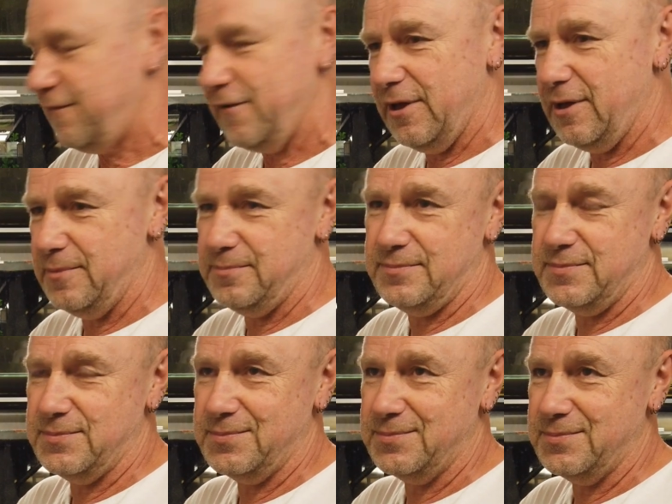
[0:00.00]
For
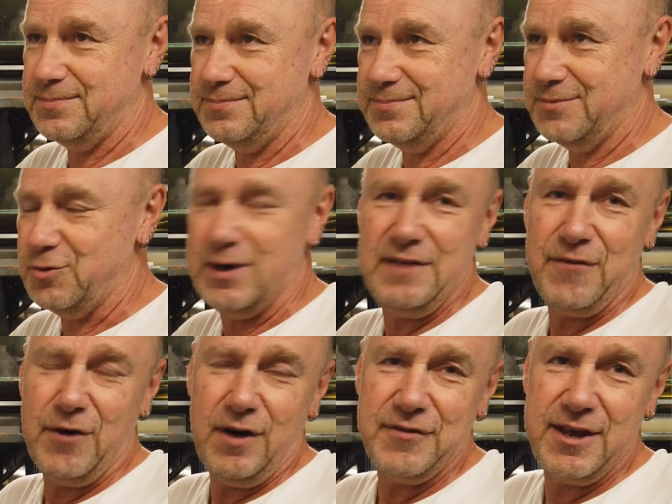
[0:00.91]

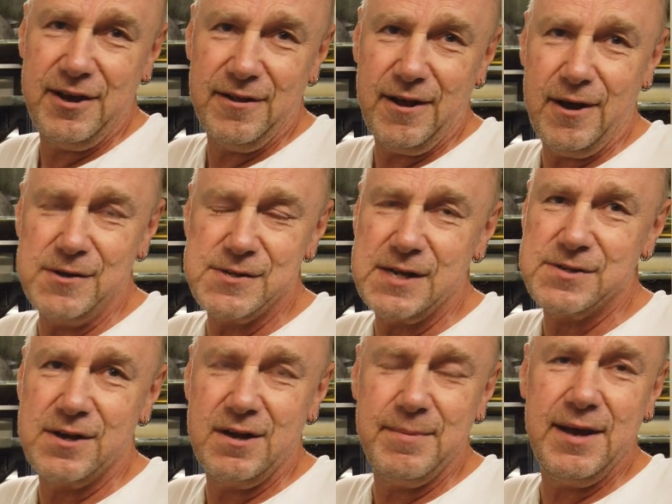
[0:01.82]
25 kilos,
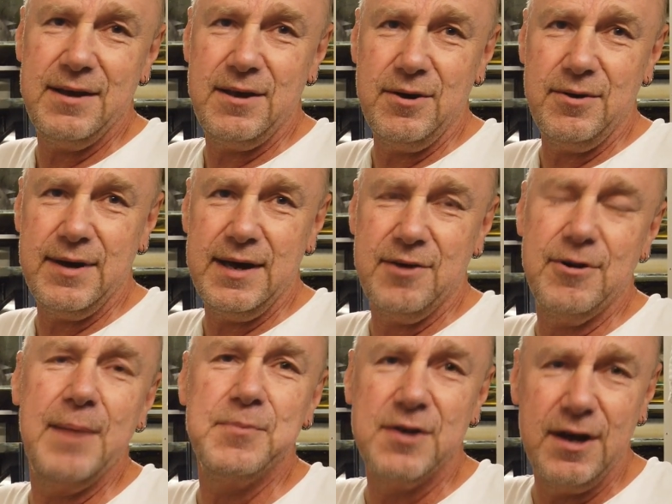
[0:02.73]
that's going to make you a
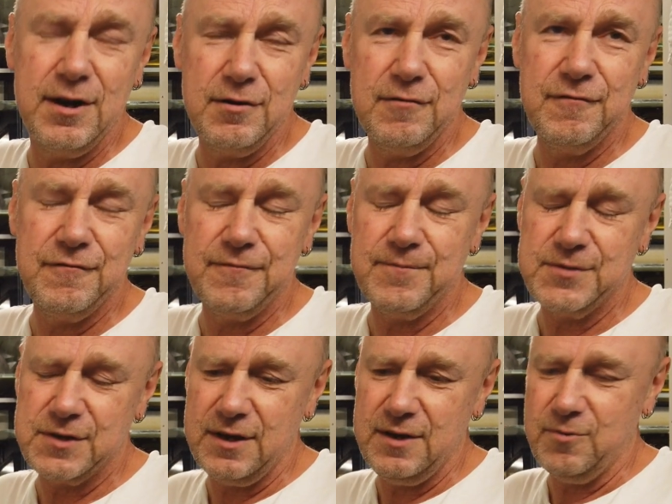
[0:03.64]
crap ton of
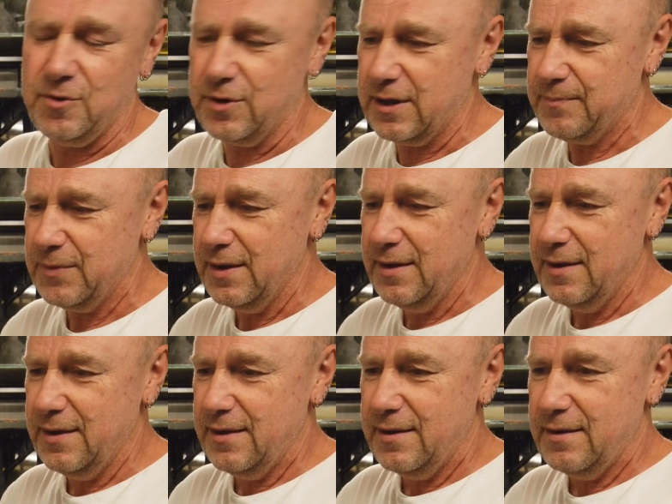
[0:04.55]
seawater
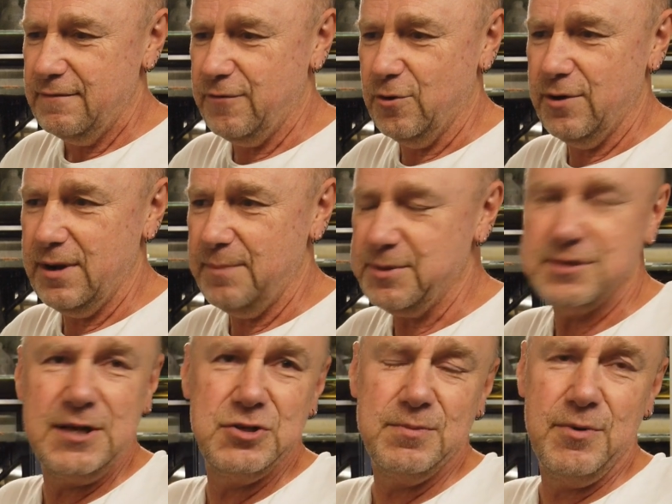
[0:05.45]
for a
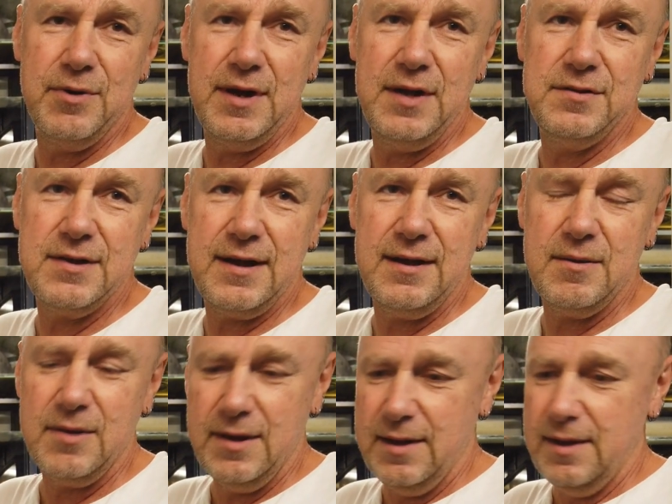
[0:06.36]
potential marine tank.
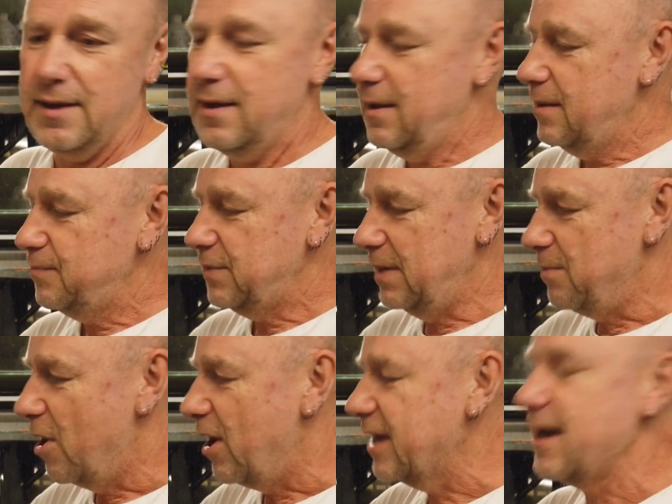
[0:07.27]

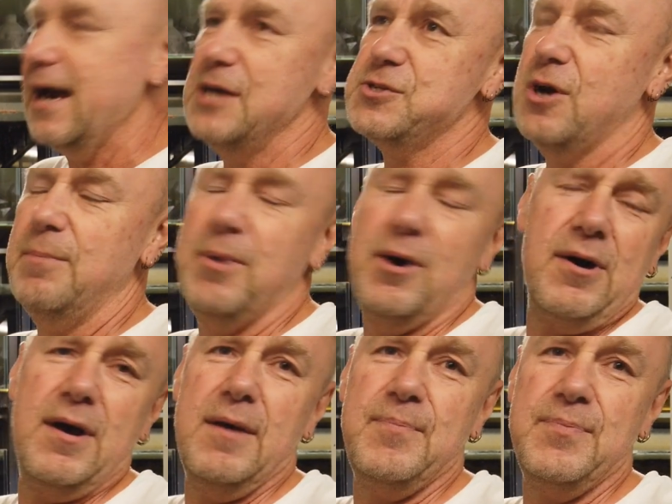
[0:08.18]
In my case, I
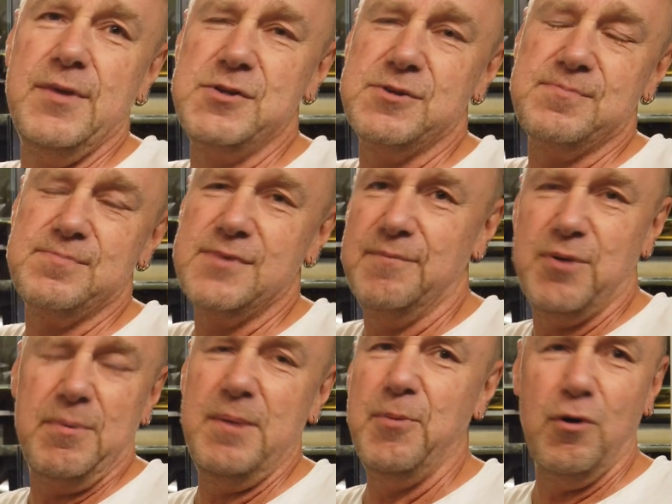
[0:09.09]

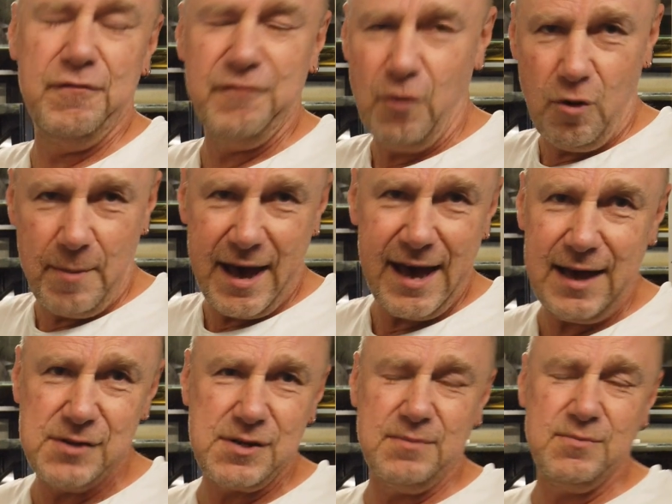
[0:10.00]
probably bought 4
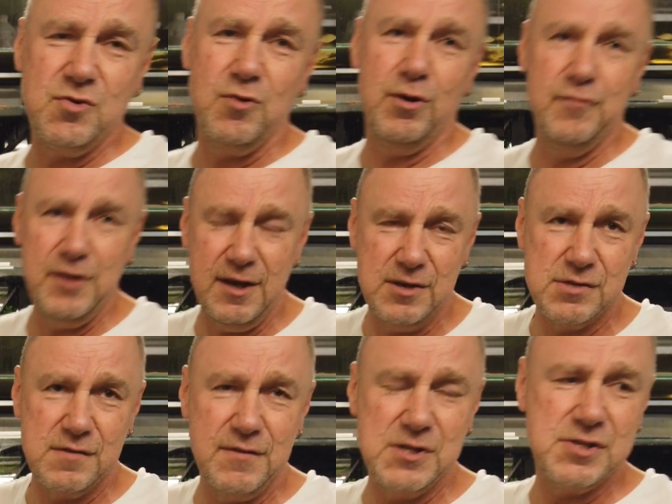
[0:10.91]
bags in 12
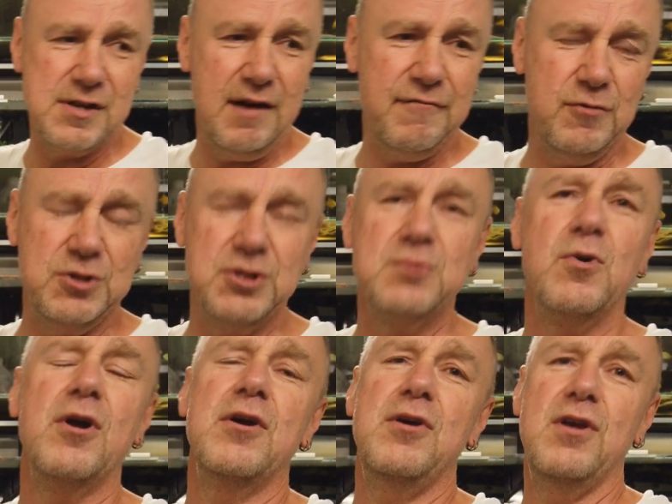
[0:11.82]
years of this stuff, which is
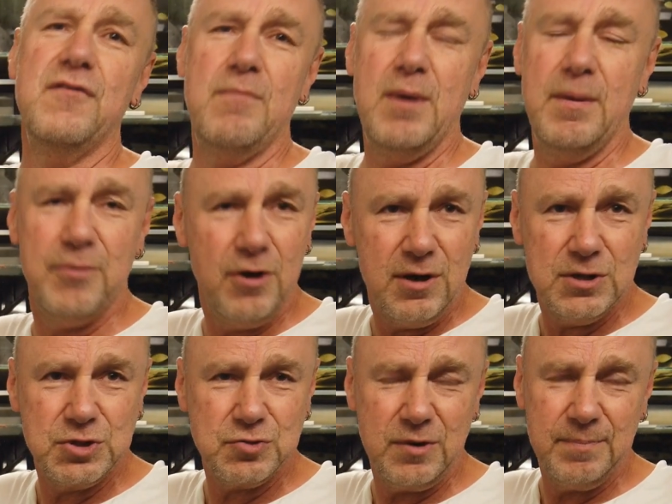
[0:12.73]
what I use for my
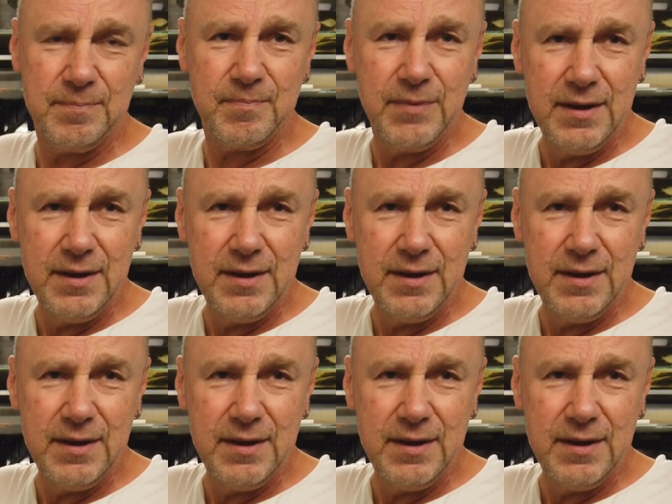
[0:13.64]
brine shrimp.